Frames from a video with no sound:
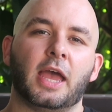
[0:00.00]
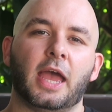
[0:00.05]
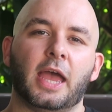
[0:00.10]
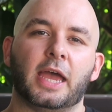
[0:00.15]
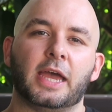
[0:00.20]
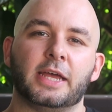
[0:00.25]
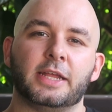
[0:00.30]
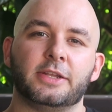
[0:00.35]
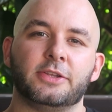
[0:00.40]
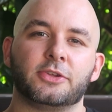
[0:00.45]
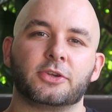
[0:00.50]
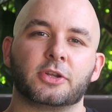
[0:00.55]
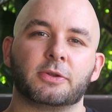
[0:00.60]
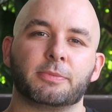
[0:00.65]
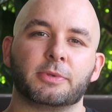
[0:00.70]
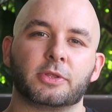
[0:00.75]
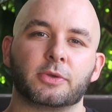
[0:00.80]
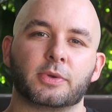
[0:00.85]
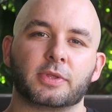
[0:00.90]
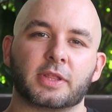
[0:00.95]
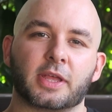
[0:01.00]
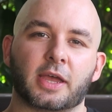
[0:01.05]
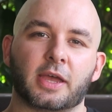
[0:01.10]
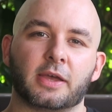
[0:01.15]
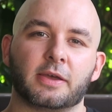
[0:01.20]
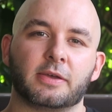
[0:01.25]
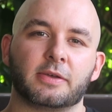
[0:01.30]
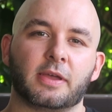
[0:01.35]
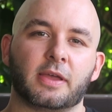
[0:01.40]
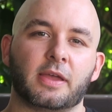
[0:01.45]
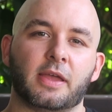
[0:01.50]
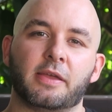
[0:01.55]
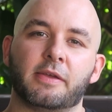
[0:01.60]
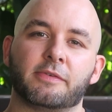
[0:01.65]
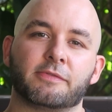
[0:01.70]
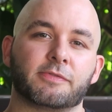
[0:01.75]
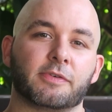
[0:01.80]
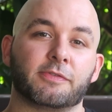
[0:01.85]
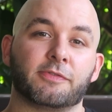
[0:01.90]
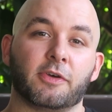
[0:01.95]
and you're going to be doing that
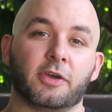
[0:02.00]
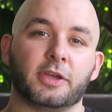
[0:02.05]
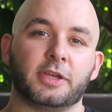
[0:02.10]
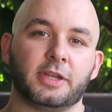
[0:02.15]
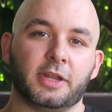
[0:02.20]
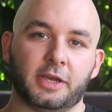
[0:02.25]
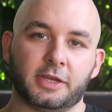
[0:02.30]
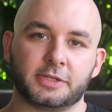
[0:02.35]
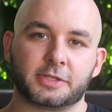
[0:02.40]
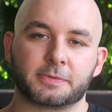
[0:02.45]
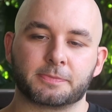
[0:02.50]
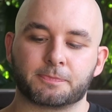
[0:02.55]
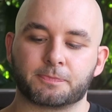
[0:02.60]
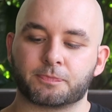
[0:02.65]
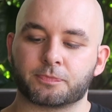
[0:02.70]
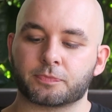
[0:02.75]
for 30 days.